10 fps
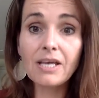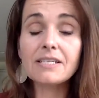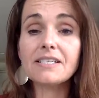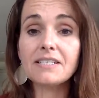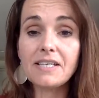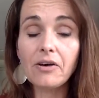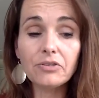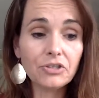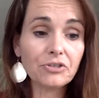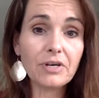to tell
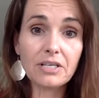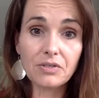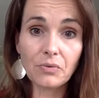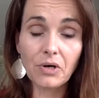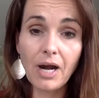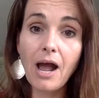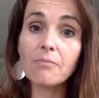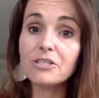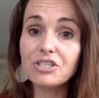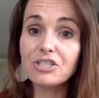your grantor how
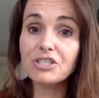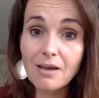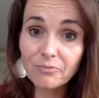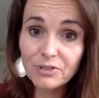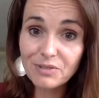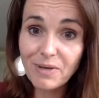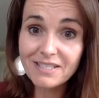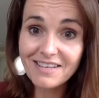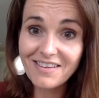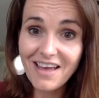much time was
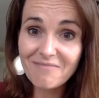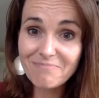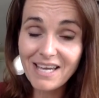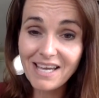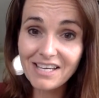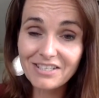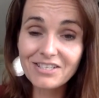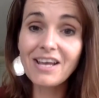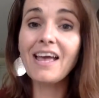spent on that page,